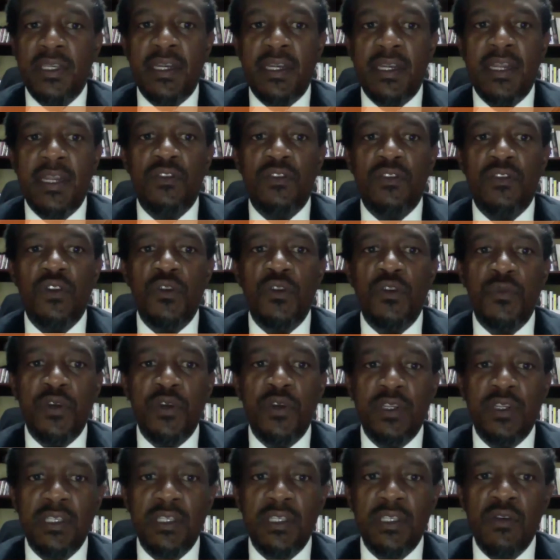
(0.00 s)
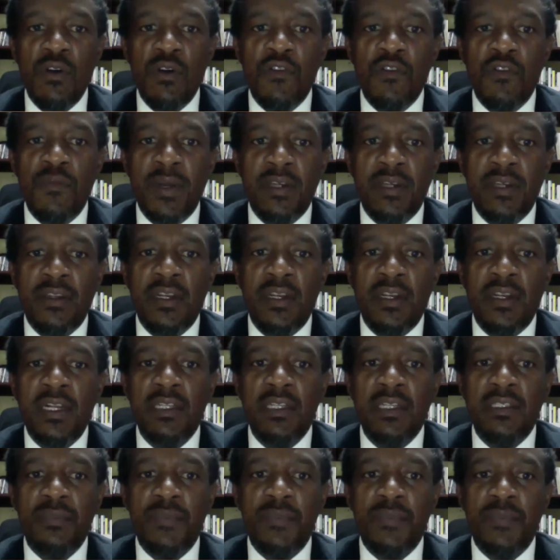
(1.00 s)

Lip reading: Greg Solomon, CEO of McDonald's,